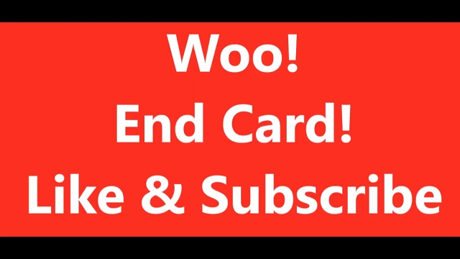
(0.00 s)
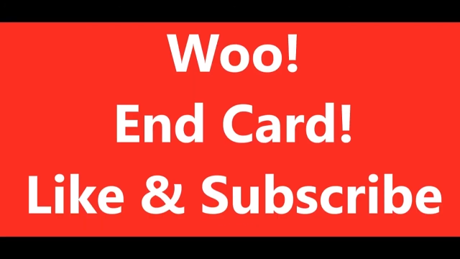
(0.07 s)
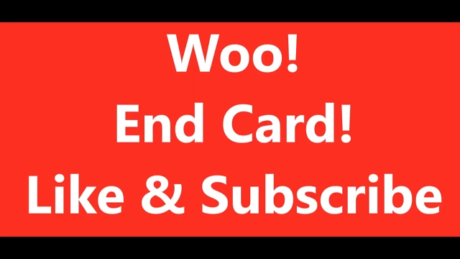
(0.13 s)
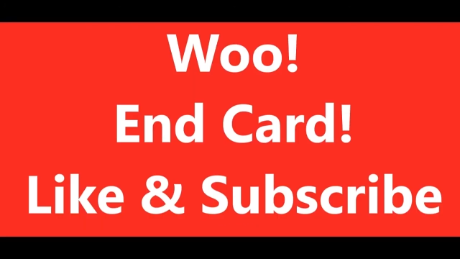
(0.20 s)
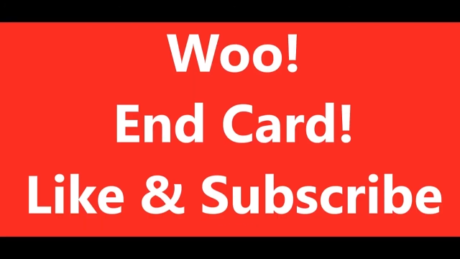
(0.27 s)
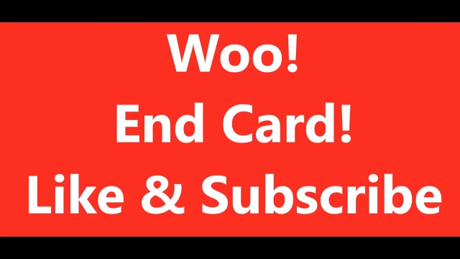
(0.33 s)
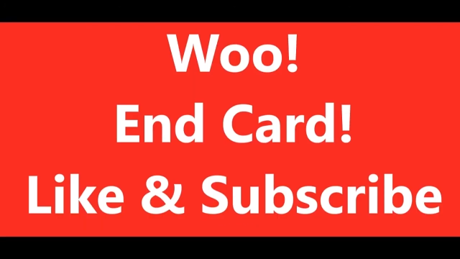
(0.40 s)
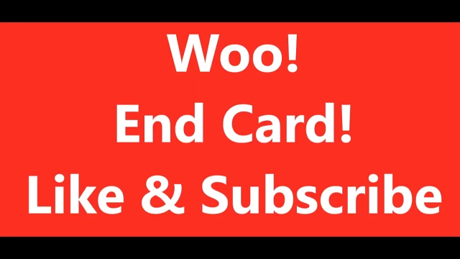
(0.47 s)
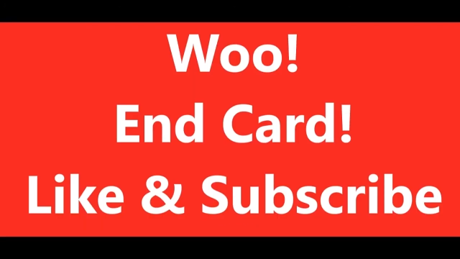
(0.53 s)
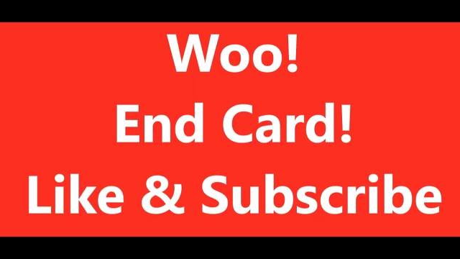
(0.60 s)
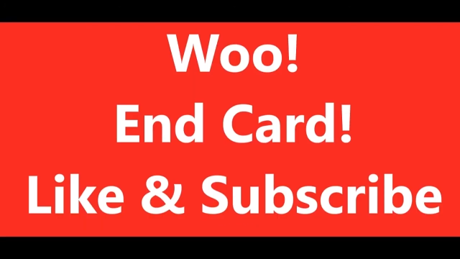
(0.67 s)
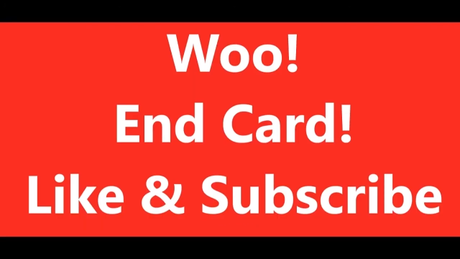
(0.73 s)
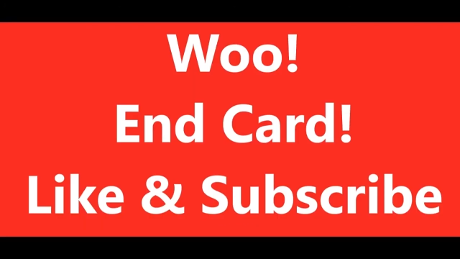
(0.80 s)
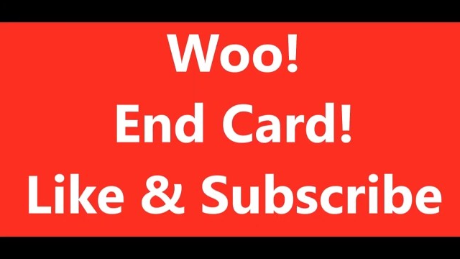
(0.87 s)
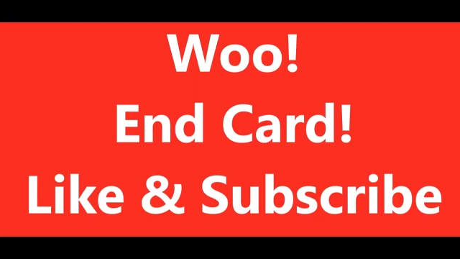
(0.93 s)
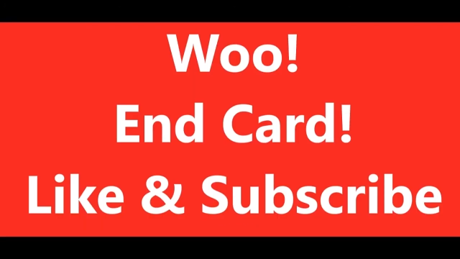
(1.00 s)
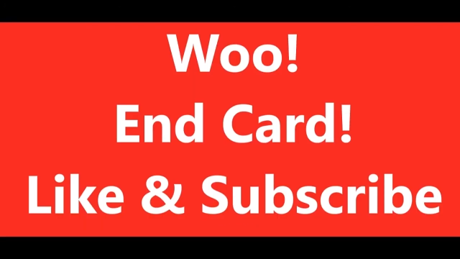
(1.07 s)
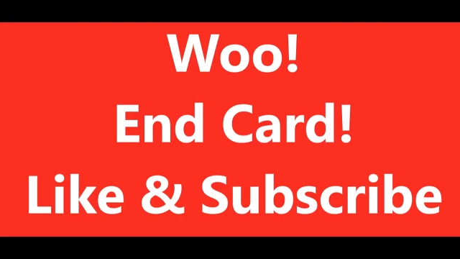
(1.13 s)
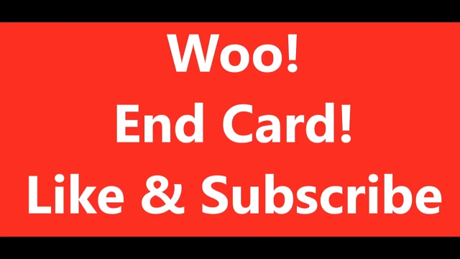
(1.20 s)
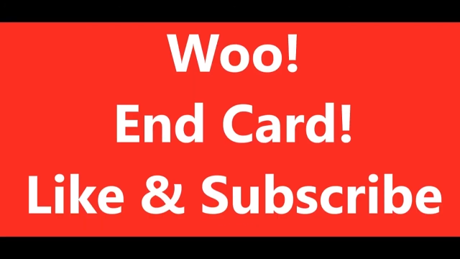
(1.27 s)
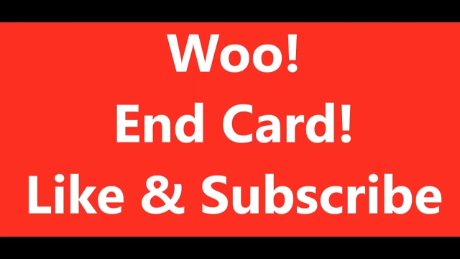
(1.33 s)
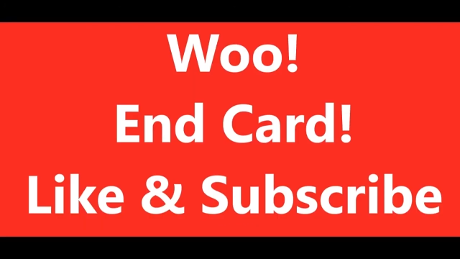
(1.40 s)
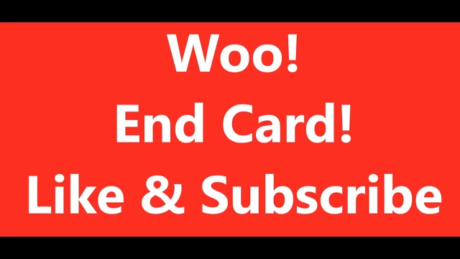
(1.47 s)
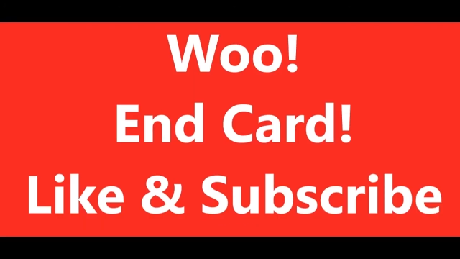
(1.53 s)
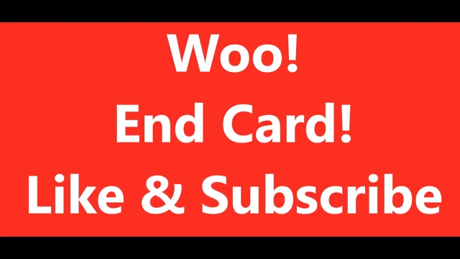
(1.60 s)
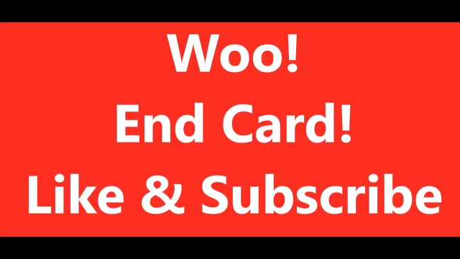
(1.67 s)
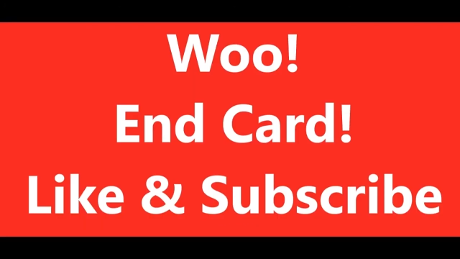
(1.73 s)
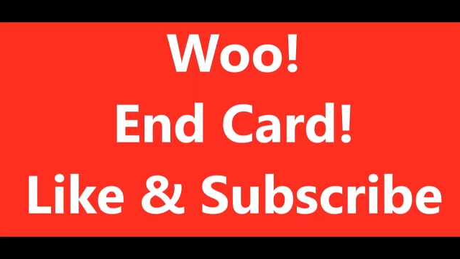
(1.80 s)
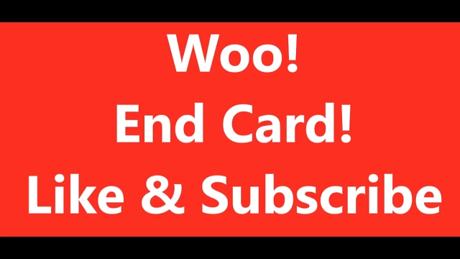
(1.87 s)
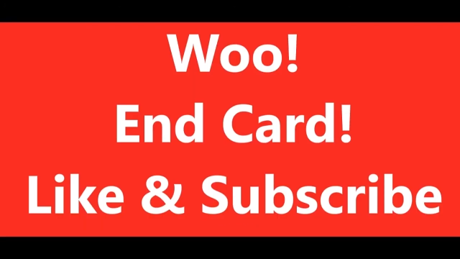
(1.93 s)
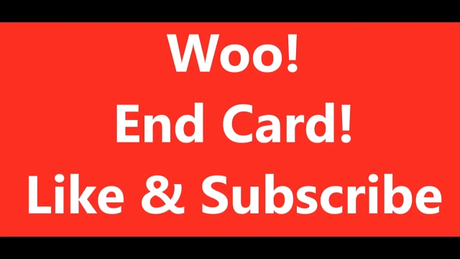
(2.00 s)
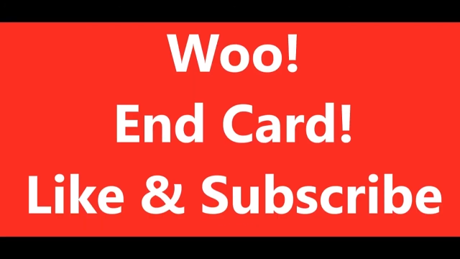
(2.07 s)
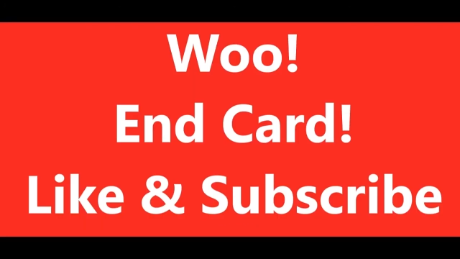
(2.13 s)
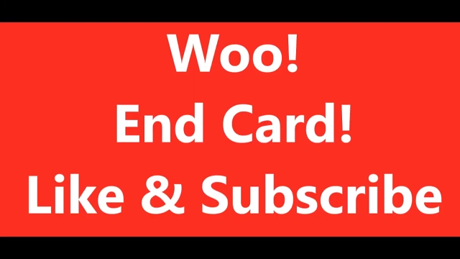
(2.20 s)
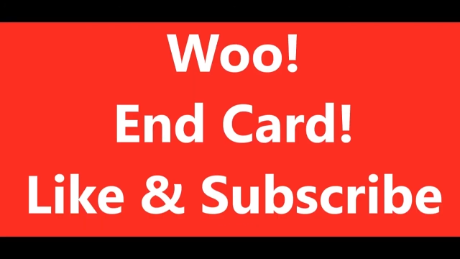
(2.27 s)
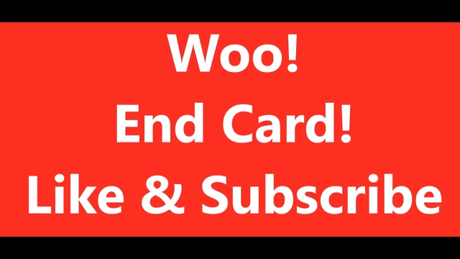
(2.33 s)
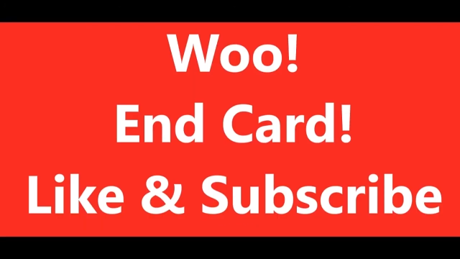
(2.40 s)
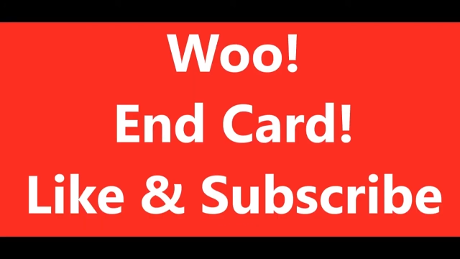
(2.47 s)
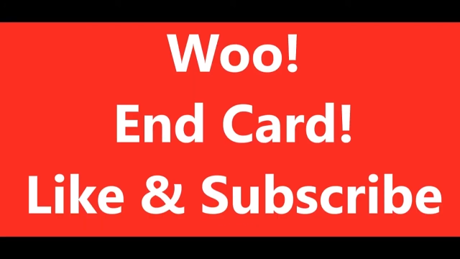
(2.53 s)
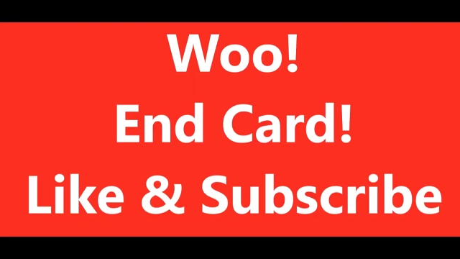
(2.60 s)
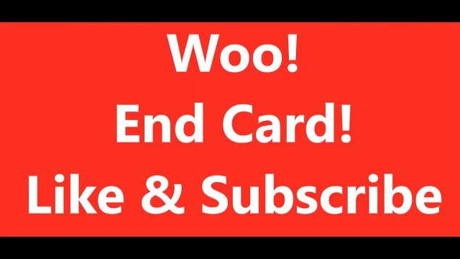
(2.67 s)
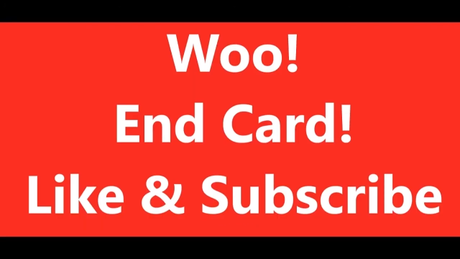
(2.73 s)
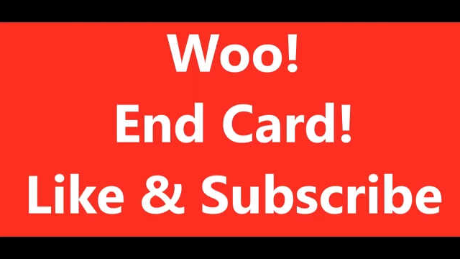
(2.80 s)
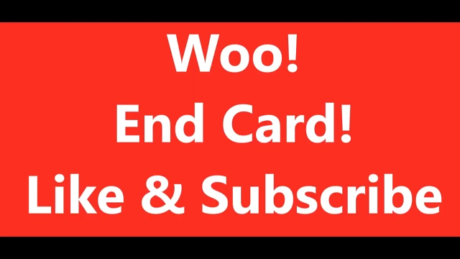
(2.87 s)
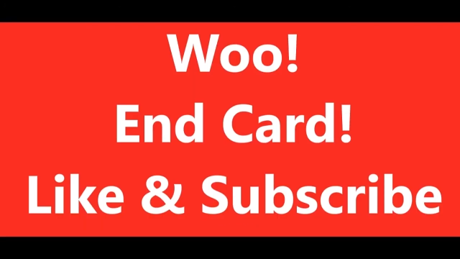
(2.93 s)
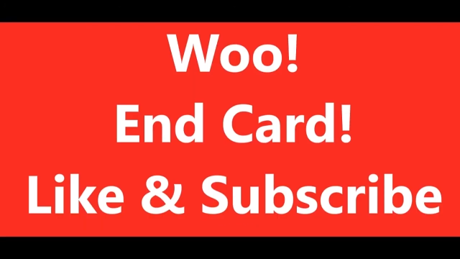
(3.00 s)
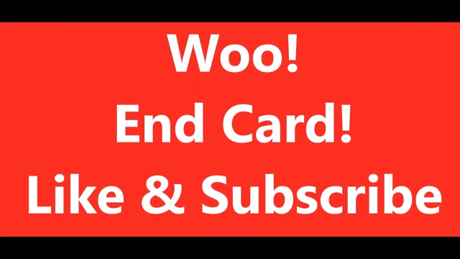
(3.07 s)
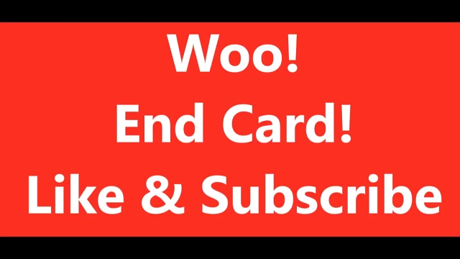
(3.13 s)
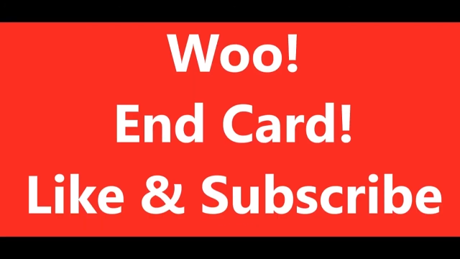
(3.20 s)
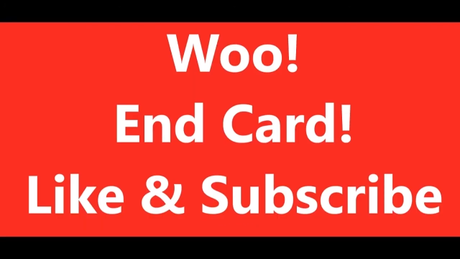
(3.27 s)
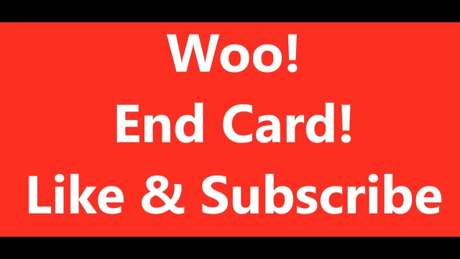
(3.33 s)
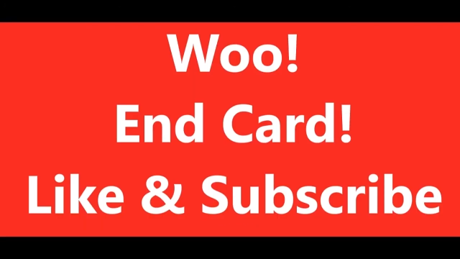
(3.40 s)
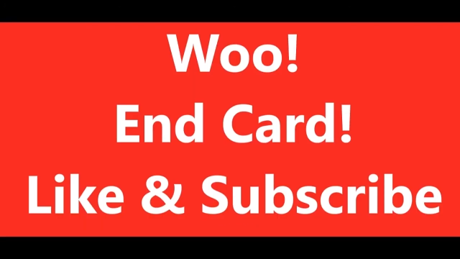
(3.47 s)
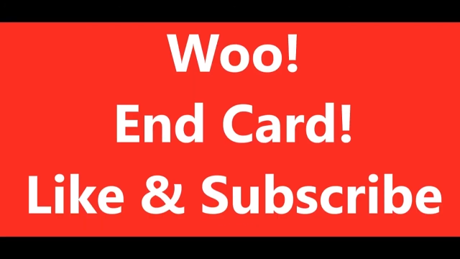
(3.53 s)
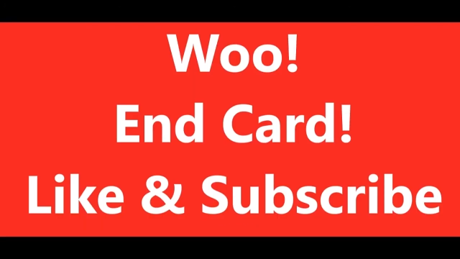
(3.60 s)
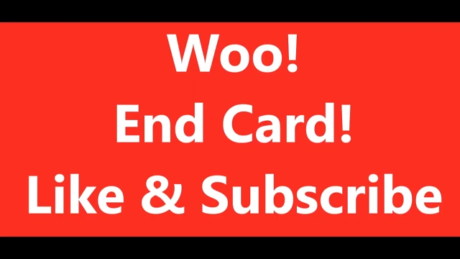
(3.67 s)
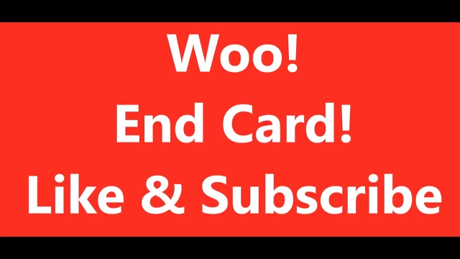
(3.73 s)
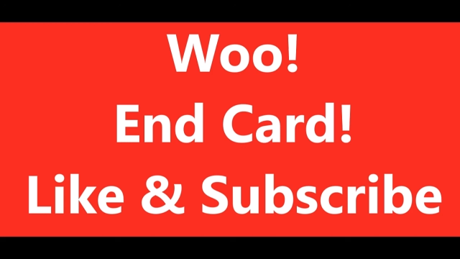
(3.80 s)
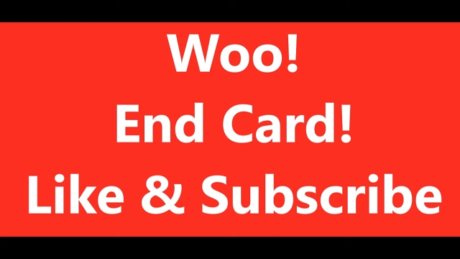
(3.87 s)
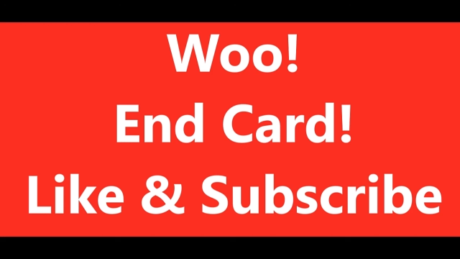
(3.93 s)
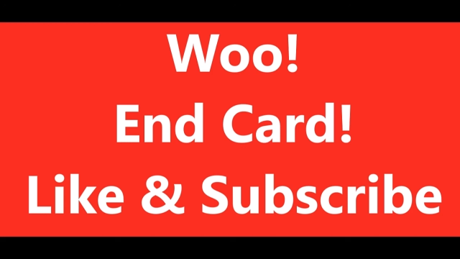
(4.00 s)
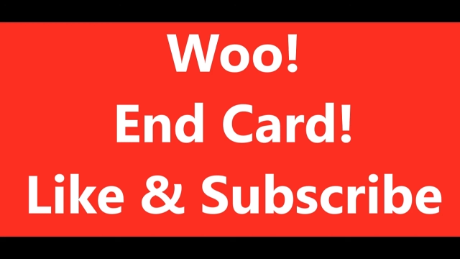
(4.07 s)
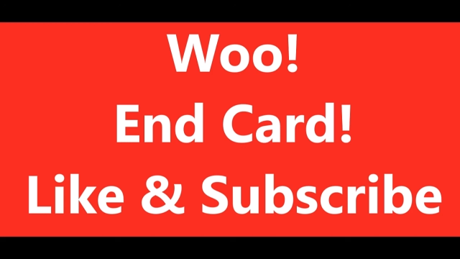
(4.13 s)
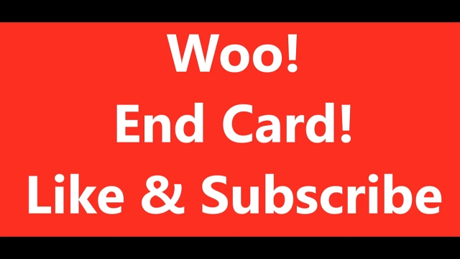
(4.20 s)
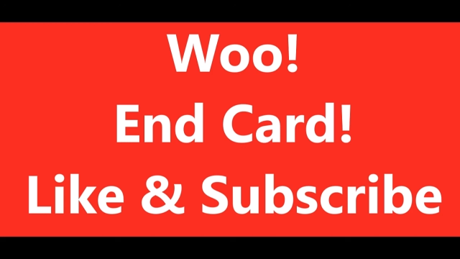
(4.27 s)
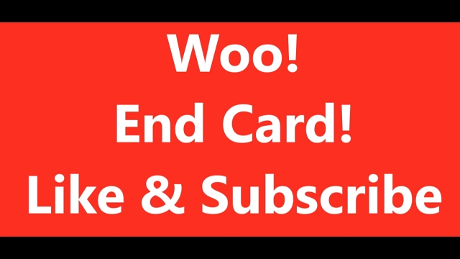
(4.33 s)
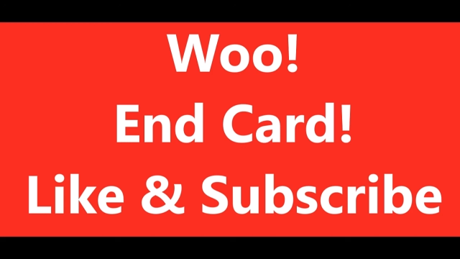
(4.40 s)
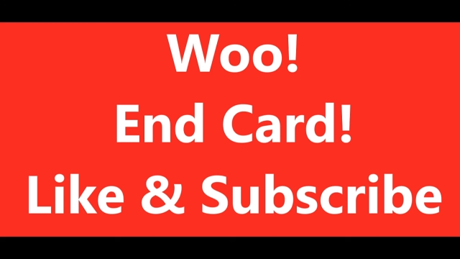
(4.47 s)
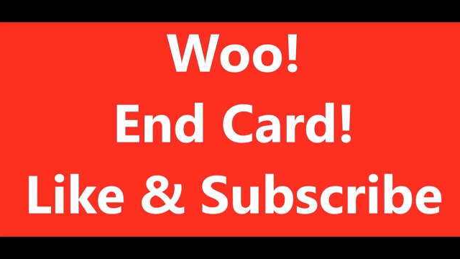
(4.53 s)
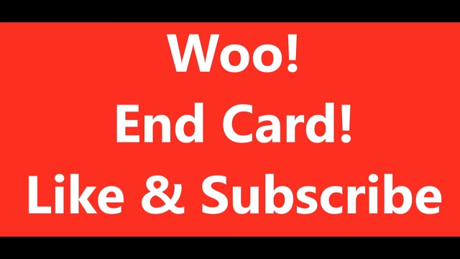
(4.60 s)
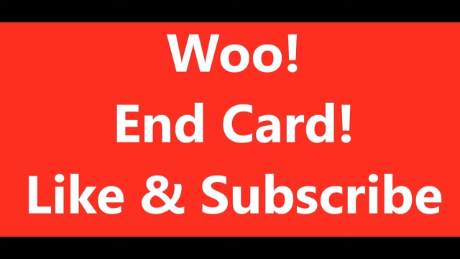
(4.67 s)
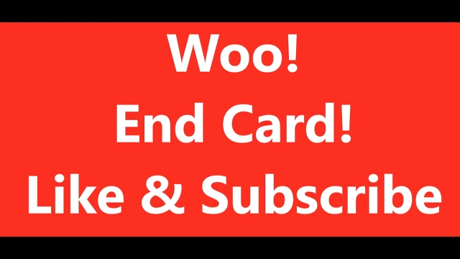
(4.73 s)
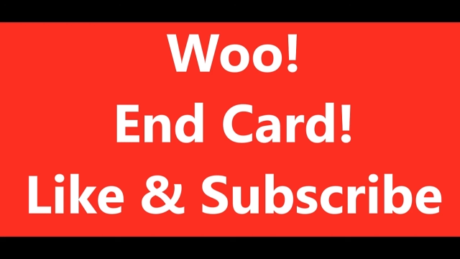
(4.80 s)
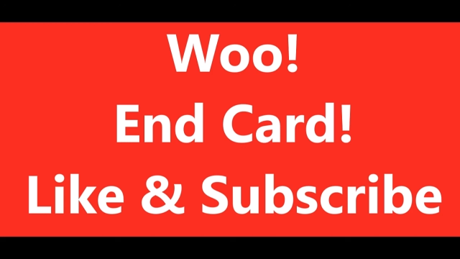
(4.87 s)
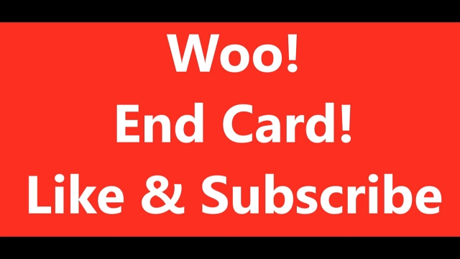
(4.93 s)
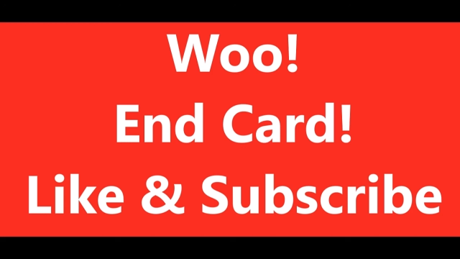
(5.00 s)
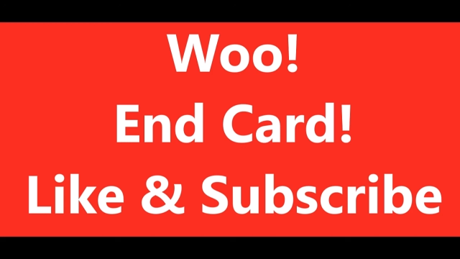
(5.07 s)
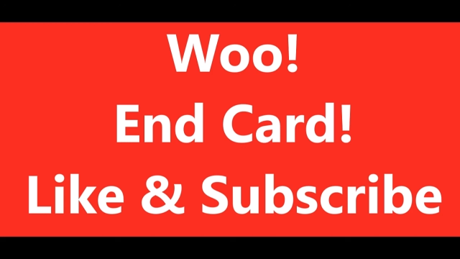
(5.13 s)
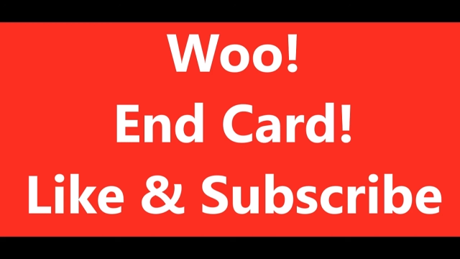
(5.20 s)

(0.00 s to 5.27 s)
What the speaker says: [unreadable: no face in view]